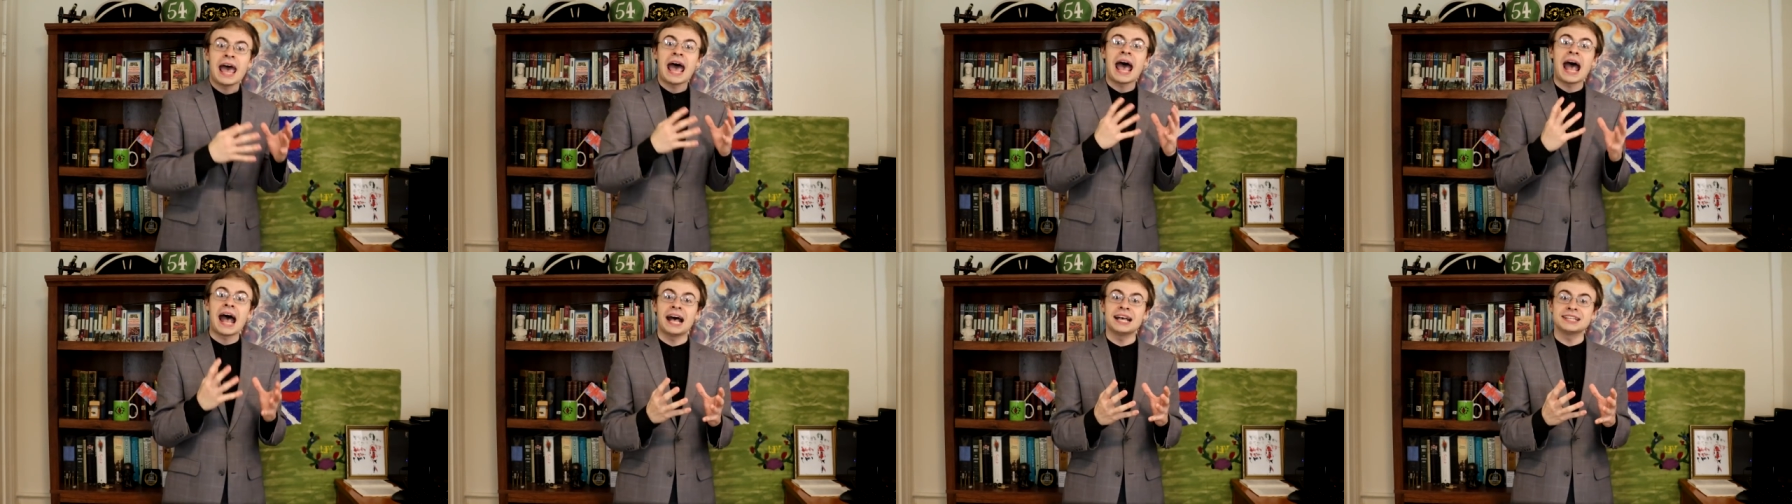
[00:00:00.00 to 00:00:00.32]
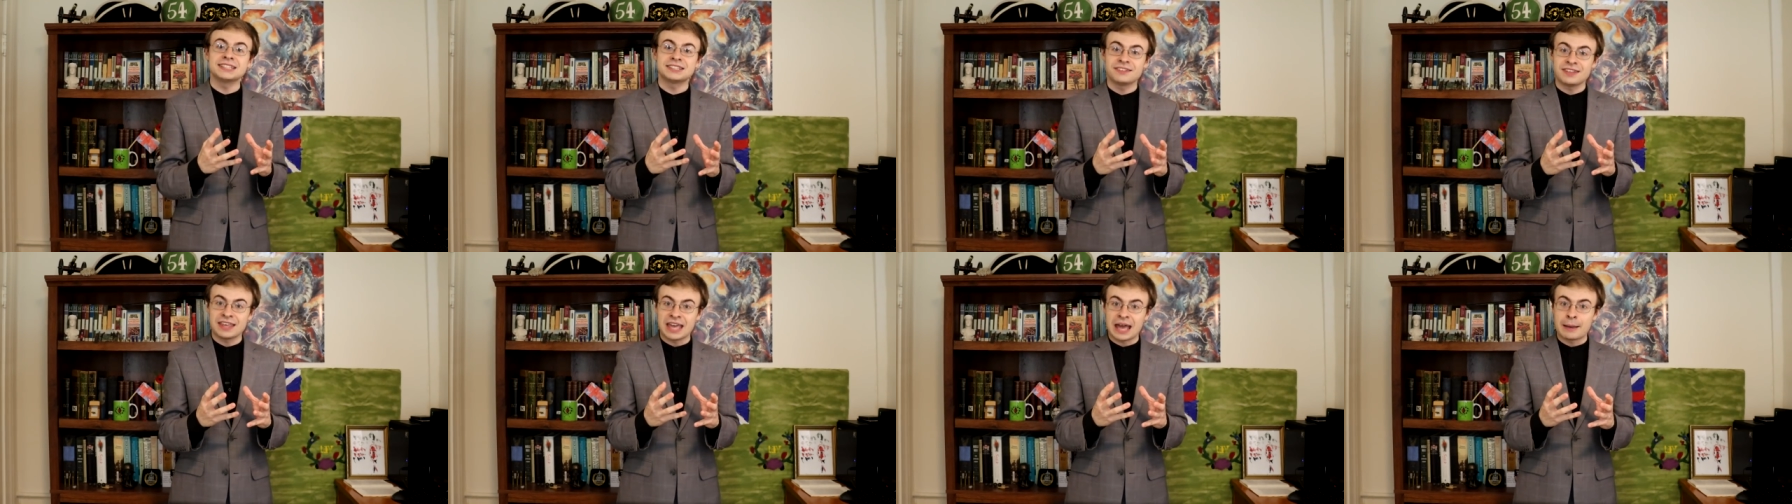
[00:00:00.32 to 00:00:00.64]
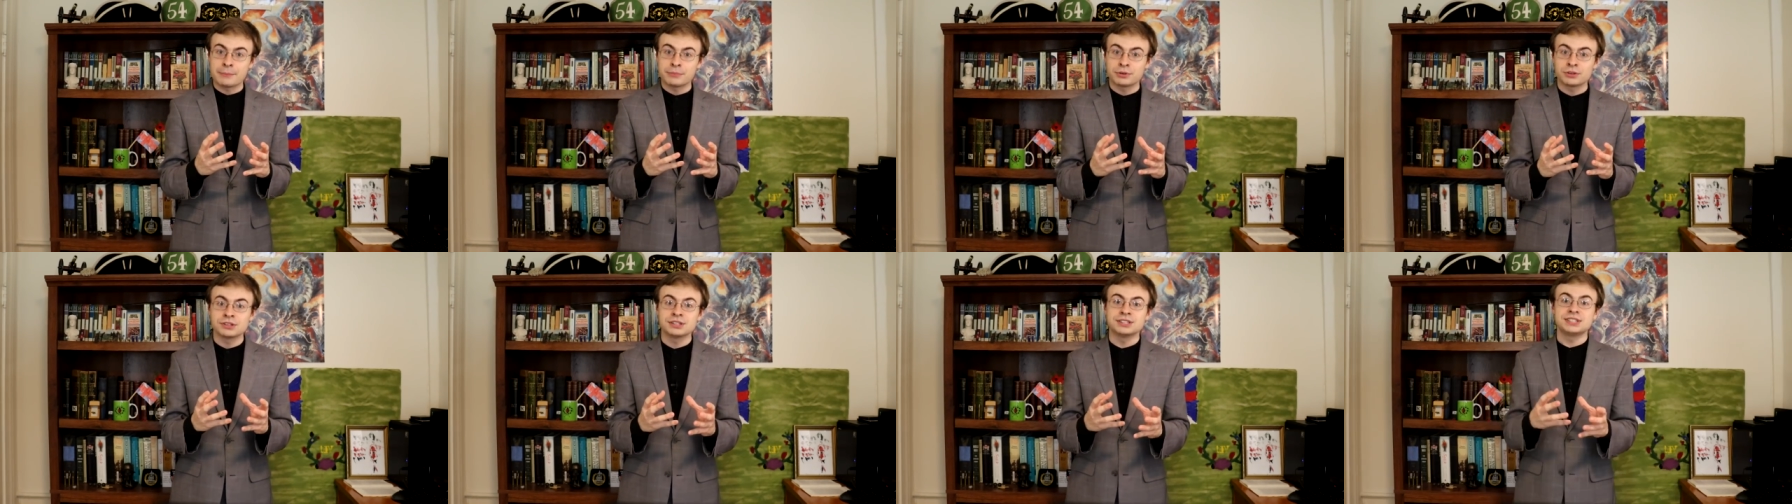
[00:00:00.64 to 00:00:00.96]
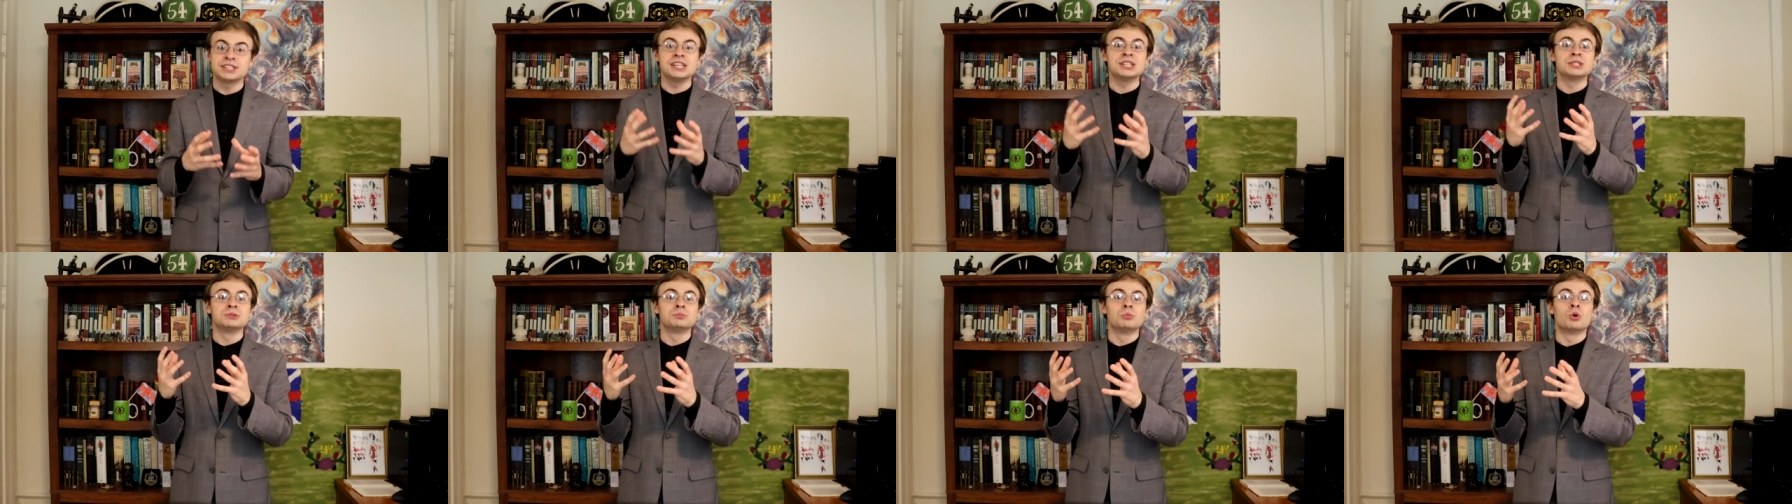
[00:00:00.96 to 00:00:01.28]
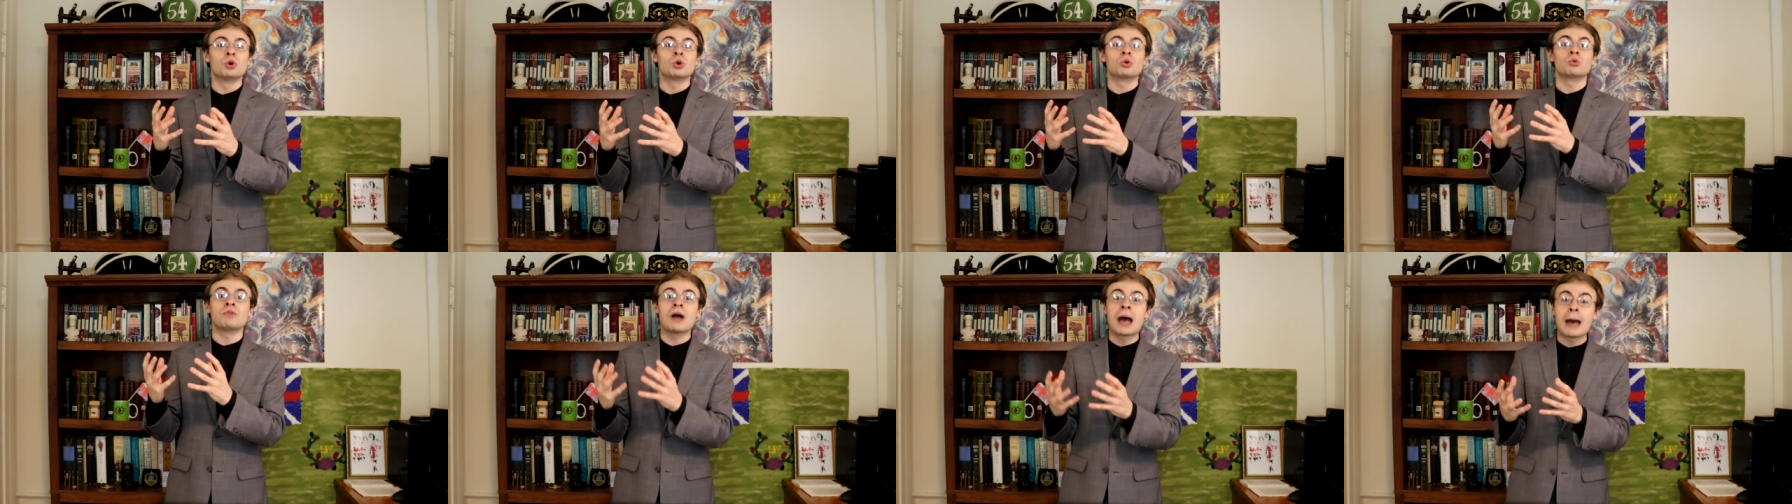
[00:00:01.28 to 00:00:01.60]
as the ambulance is
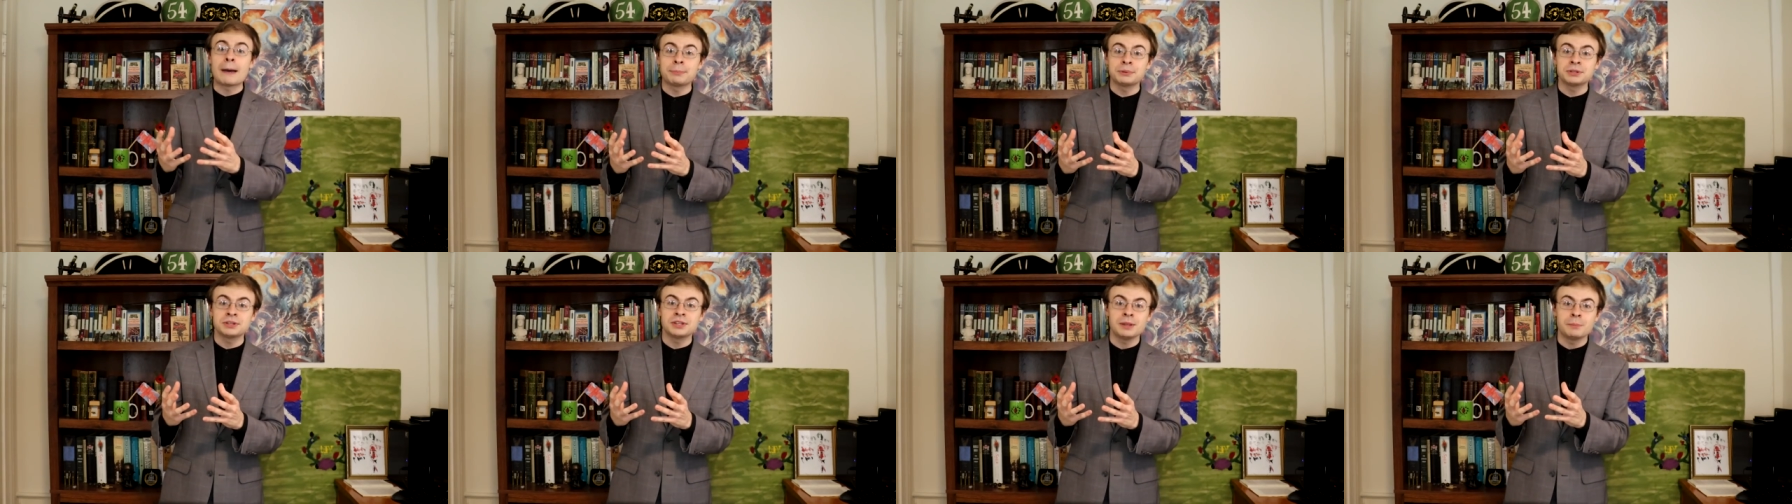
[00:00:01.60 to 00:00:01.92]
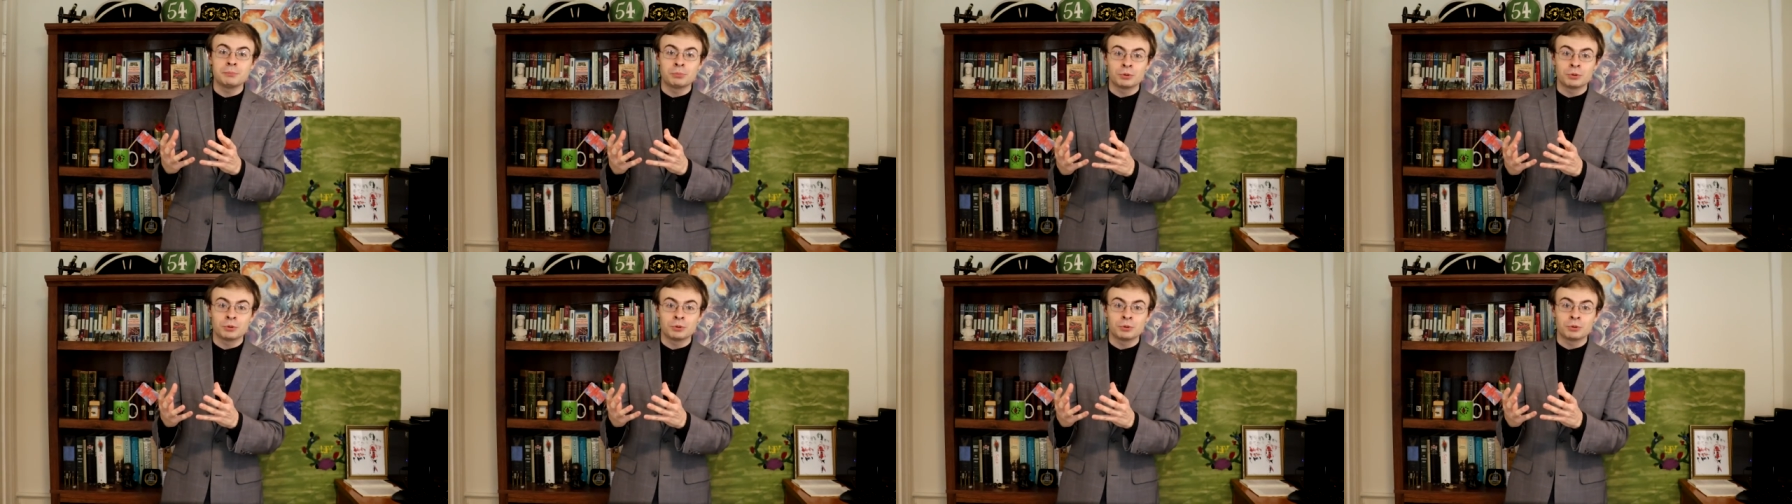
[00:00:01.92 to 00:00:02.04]
more rapidly